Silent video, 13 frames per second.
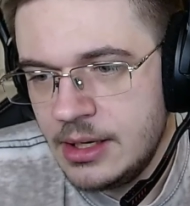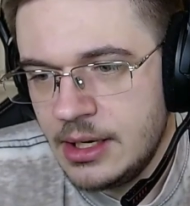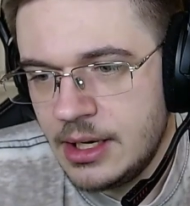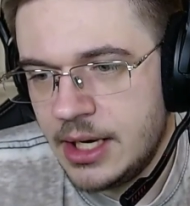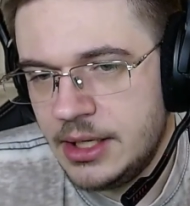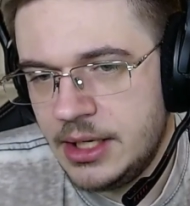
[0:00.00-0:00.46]

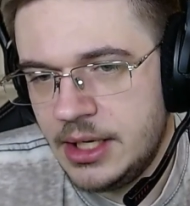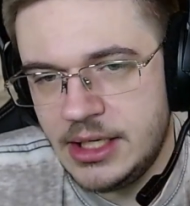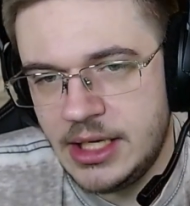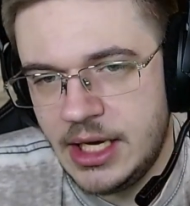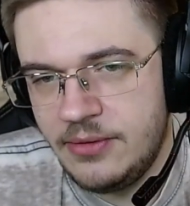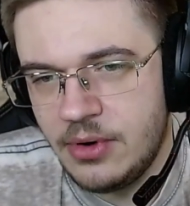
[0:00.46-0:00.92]
And he
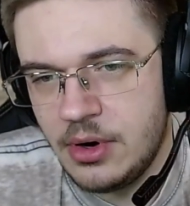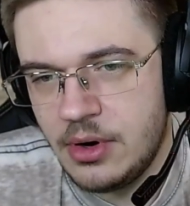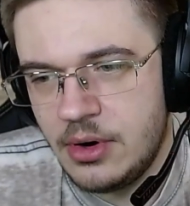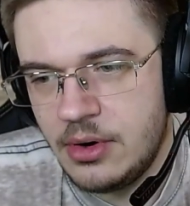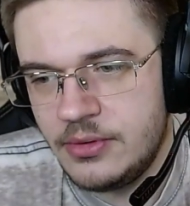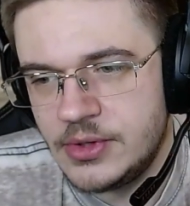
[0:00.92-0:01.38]
gave
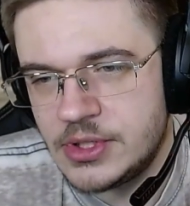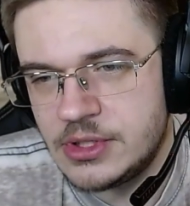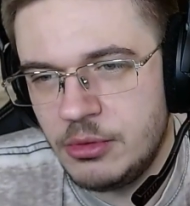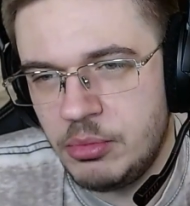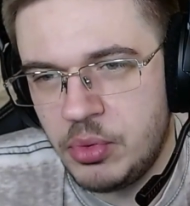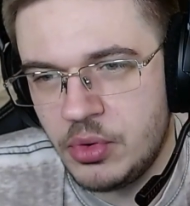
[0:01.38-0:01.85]
her the
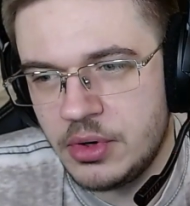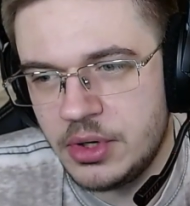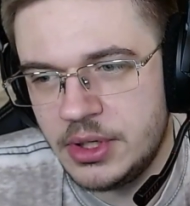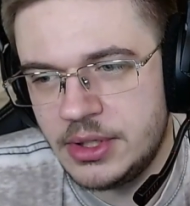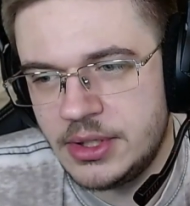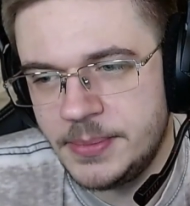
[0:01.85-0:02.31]

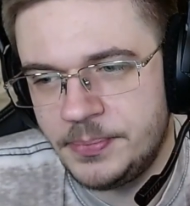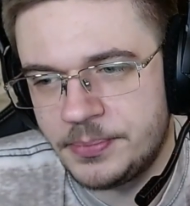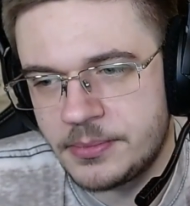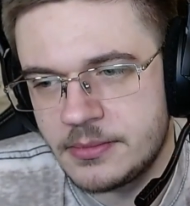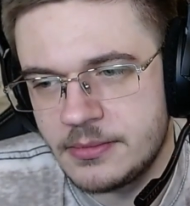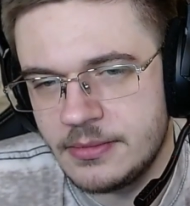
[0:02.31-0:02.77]
support.
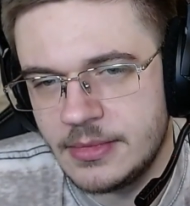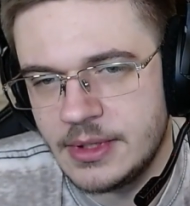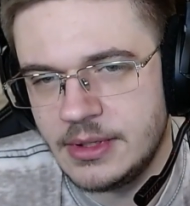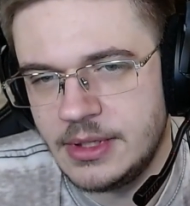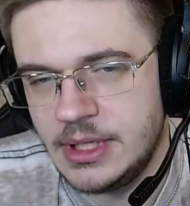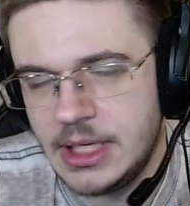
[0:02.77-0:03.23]

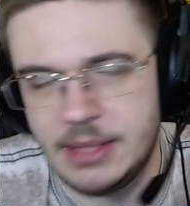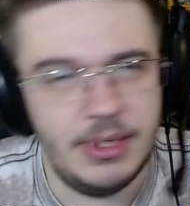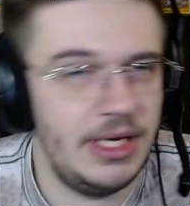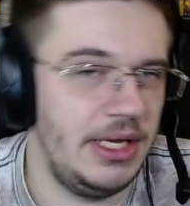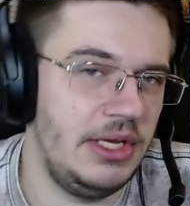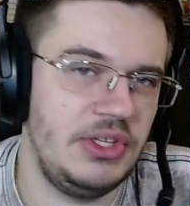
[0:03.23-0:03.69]
I
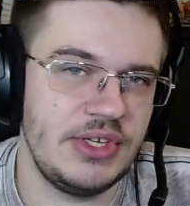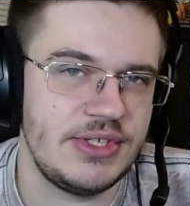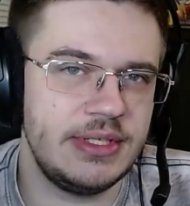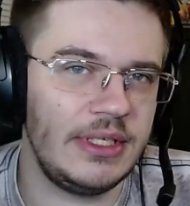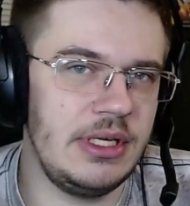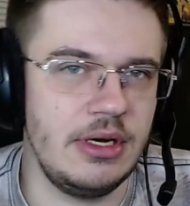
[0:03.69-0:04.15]
mean, he
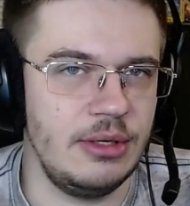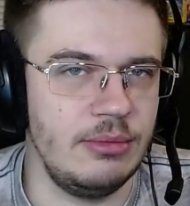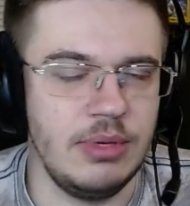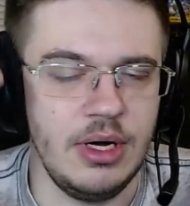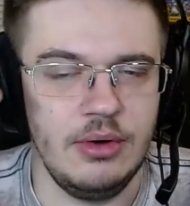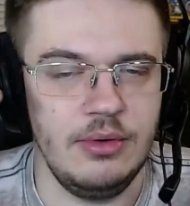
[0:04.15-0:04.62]
doesn't care
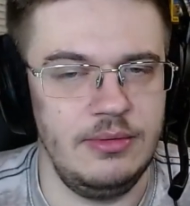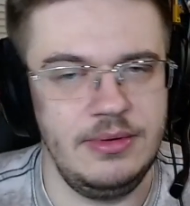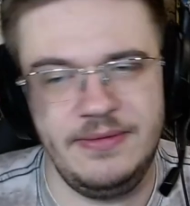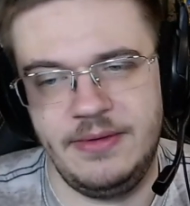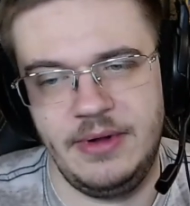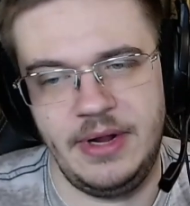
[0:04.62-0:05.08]
about the
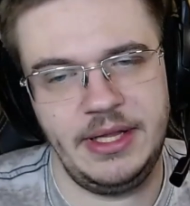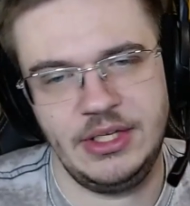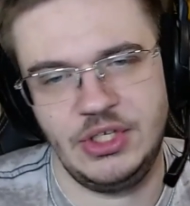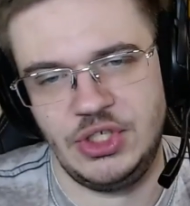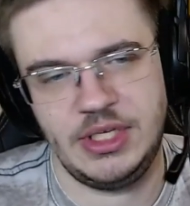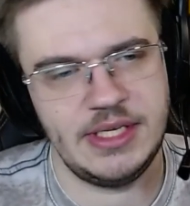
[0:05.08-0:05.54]
fact that
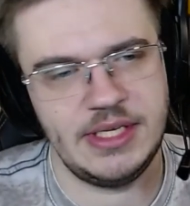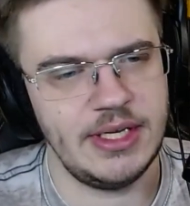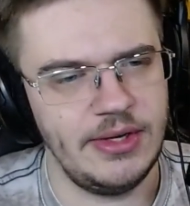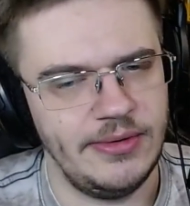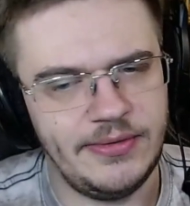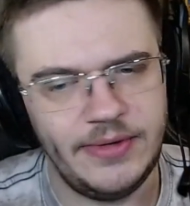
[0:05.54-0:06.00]
she's
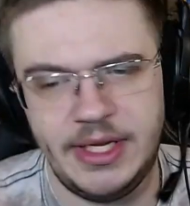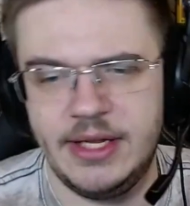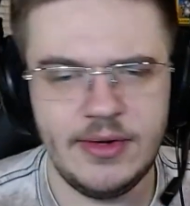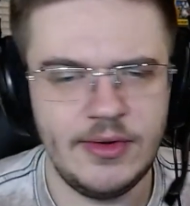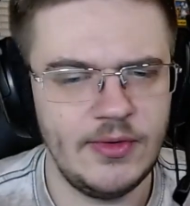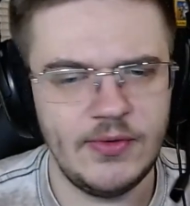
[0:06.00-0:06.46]
half
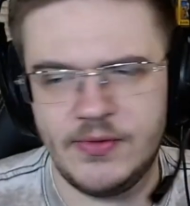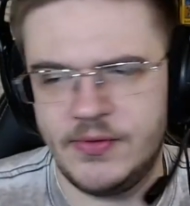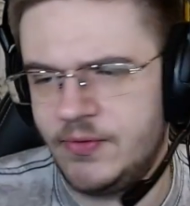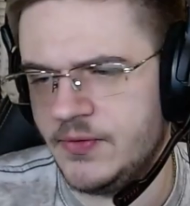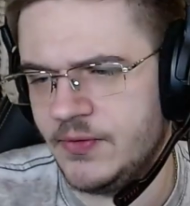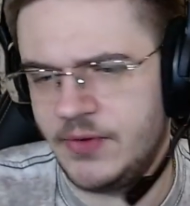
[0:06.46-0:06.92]

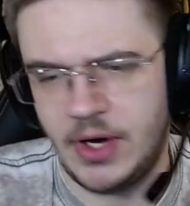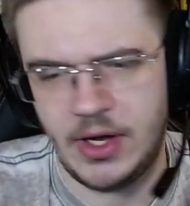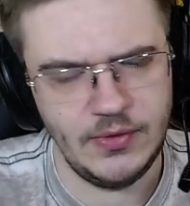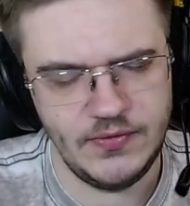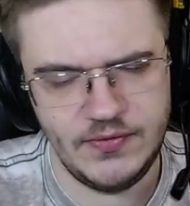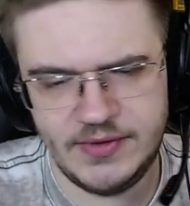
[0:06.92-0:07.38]
elf,
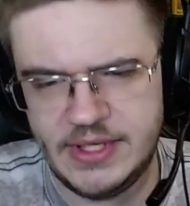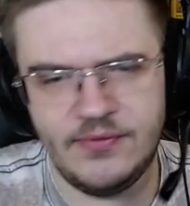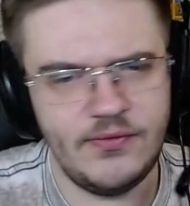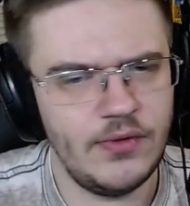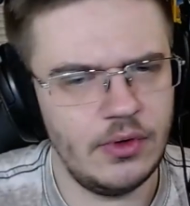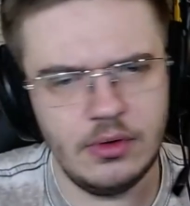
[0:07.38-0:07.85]
half
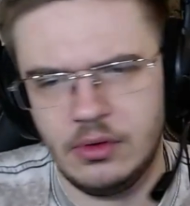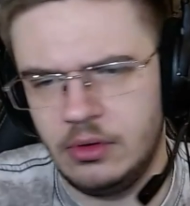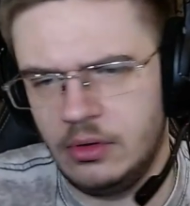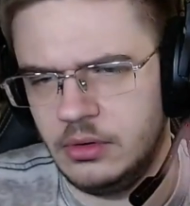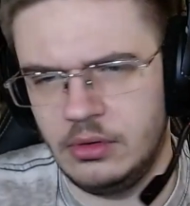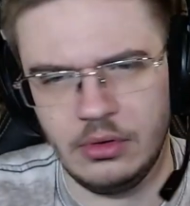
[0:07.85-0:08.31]

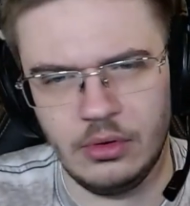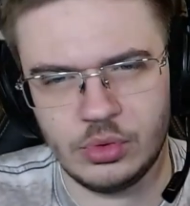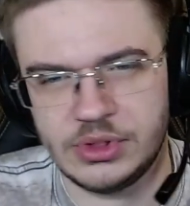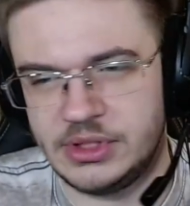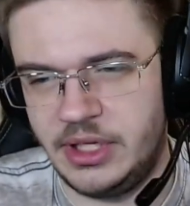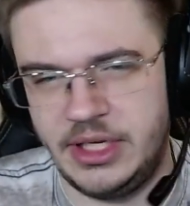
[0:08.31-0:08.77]
devil,
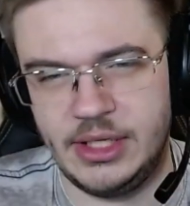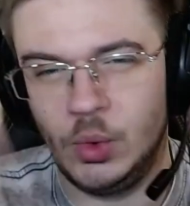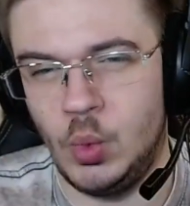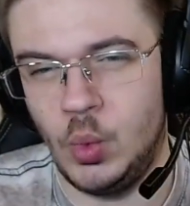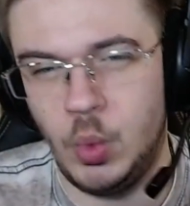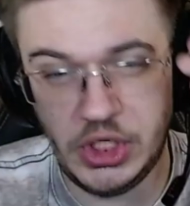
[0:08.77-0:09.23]
looks like a
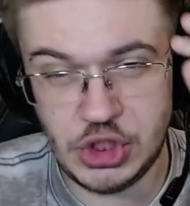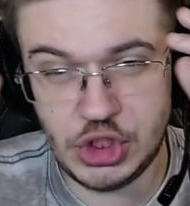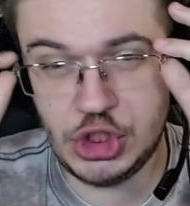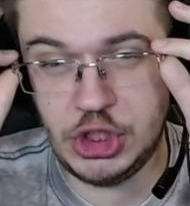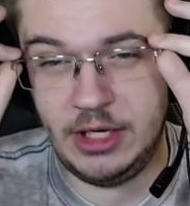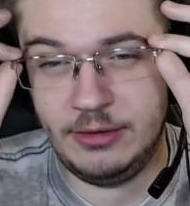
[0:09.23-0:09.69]

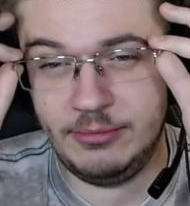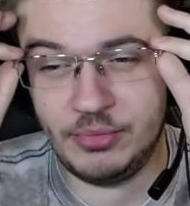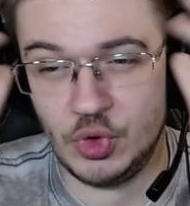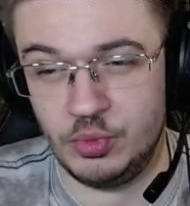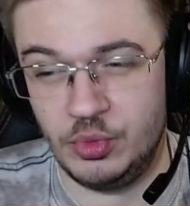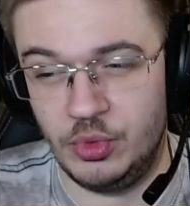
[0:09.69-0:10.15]
witch, and
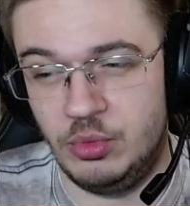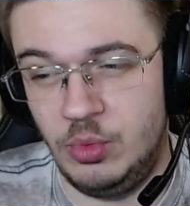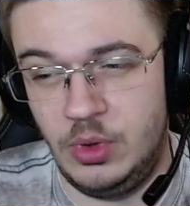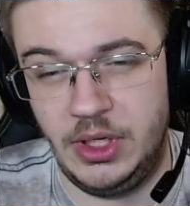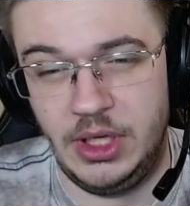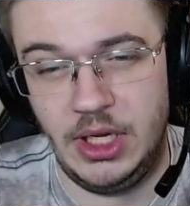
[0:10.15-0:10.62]

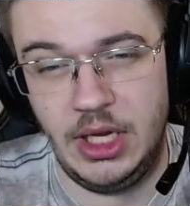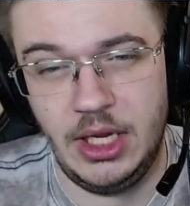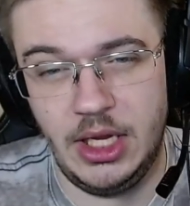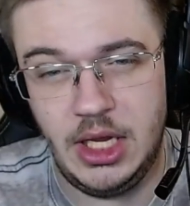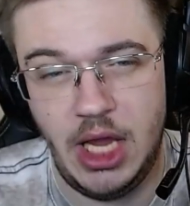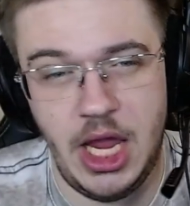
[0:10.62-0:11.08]

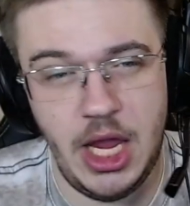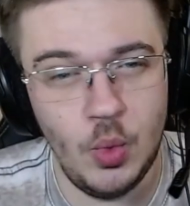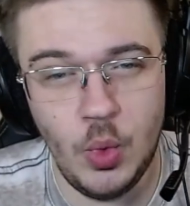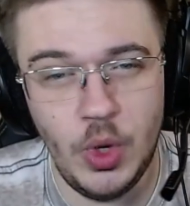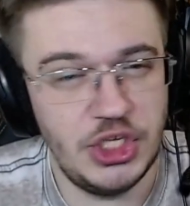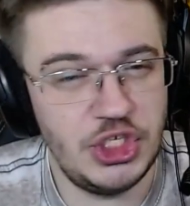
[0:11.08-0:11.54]
probably a
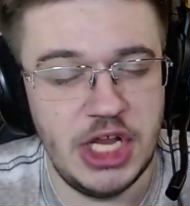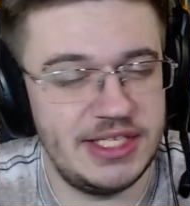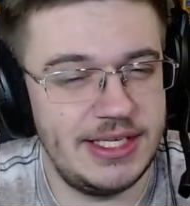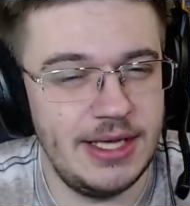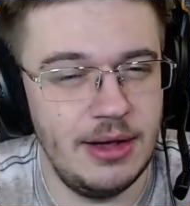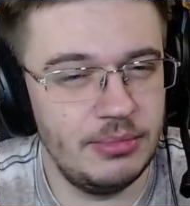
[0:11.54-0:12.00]
witch at
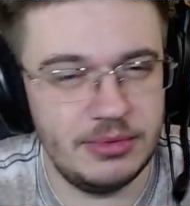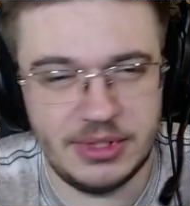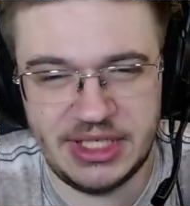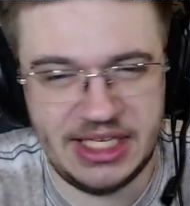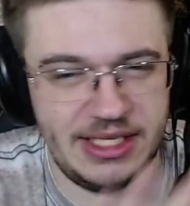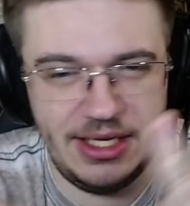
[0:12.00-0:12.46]
some
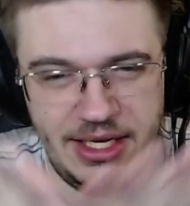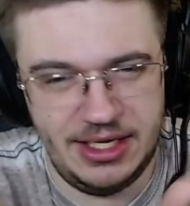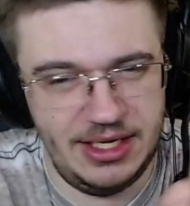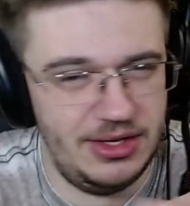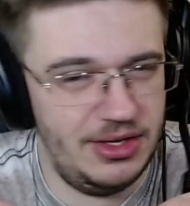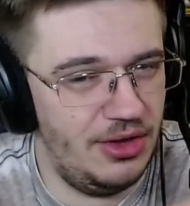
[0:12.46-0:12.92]

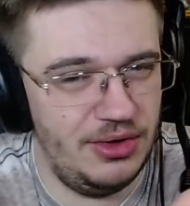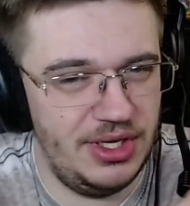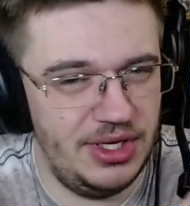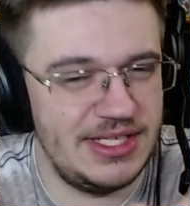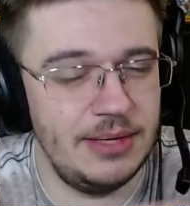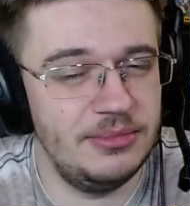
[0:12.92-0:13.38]

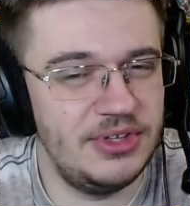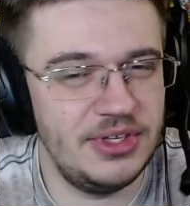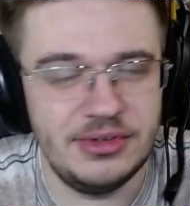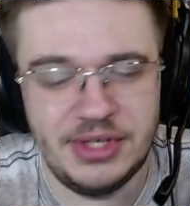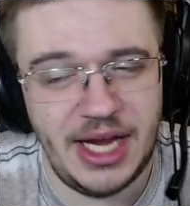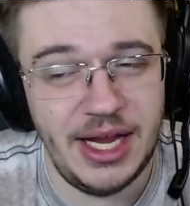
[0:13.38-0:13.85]

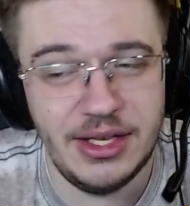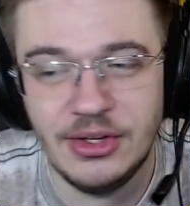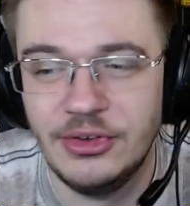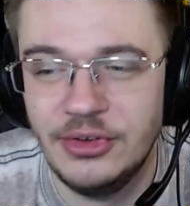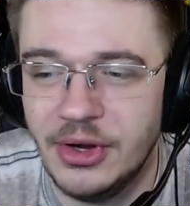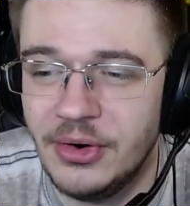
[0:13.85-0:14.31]
degree. I
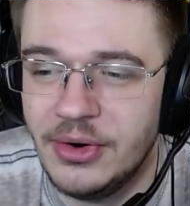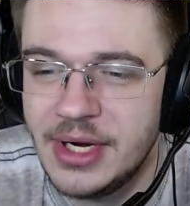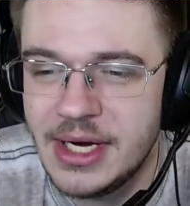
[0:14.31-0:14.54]
don't know.